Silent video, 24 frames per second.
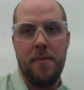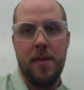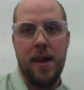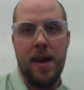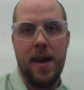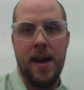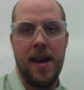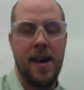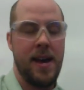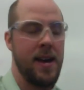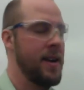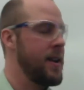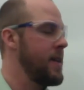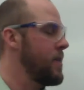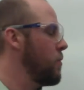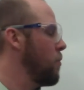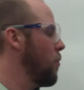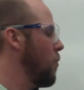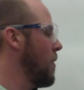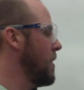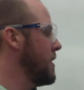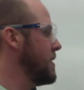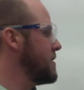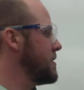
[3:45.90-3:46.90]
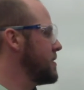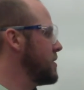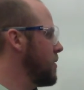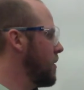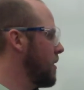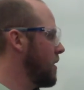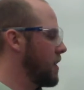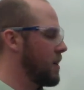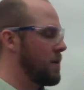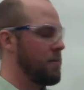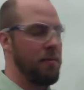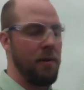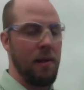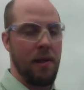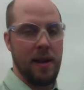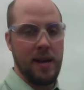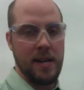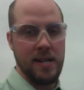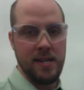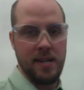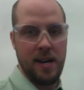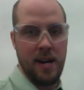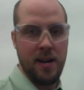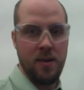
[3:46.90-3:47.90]
And once you are completely
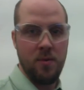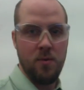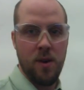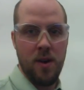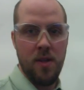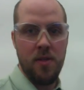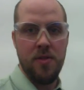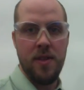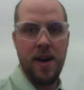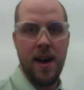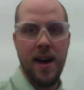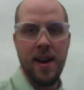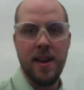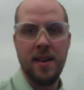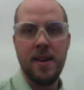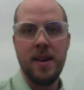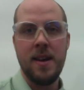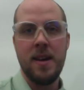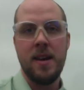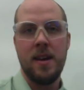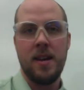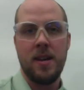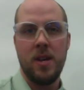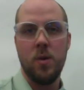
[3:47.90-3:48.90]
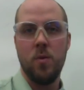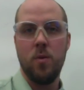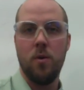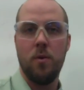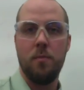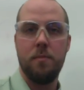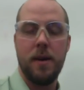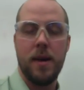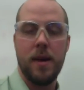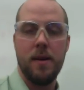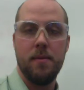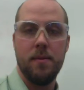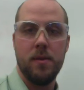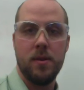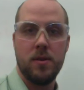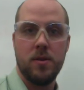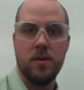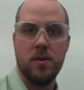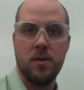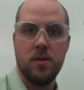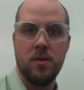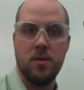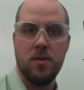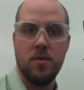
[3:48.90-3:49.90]
done with that, you will be able
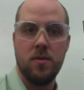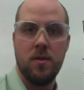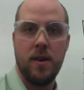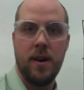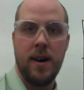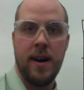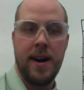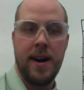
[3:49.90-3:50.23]
to